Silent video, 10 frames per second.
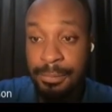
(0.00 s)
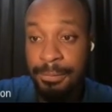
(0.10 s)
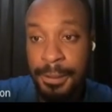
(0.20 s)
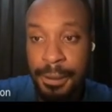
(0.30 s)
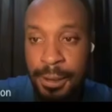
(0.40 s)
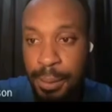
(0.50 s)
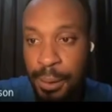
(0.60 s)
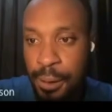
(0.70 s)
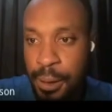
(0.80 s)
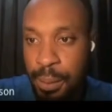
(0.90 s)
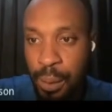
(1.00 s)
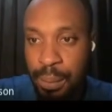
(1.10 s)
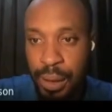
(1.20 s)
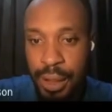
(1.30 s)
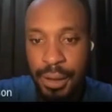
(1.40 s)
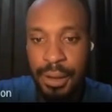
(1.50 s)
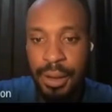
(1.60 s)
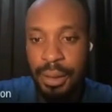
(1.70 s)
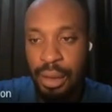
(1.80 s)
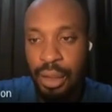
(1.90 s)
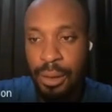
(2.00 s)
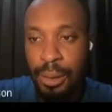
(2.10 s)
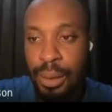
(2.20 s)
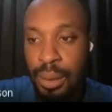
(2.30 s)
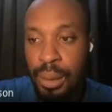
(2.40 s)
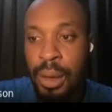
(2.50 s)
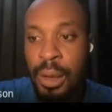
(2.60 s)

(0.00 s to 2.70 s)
we're going to be going more practical. We're going to do